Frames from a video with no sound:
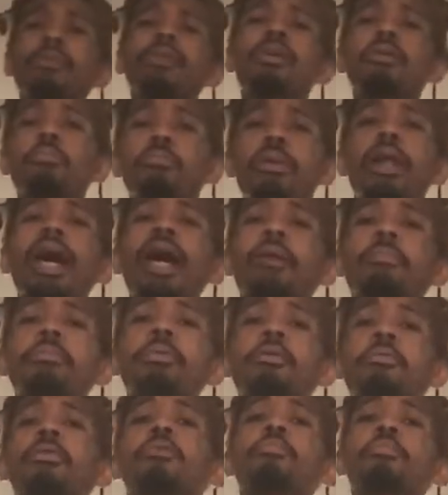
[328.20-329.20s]
I'm in a black
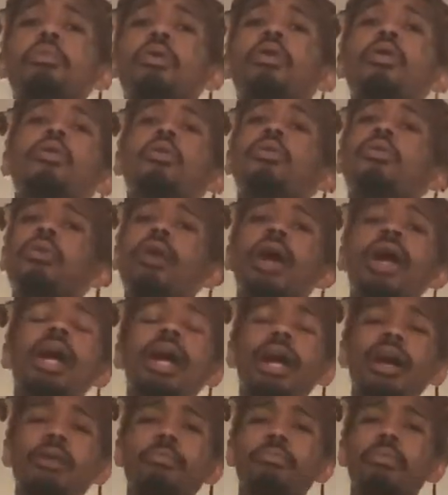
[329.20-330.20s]
people
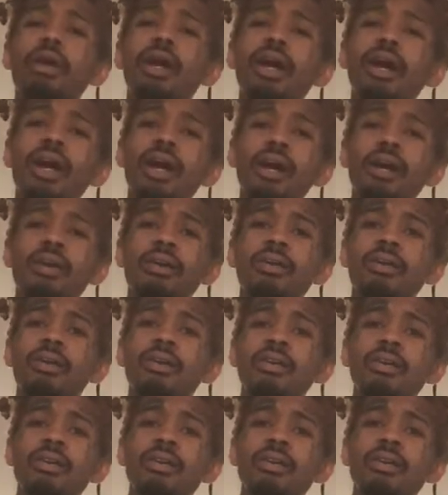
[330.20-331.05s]
program, bruh.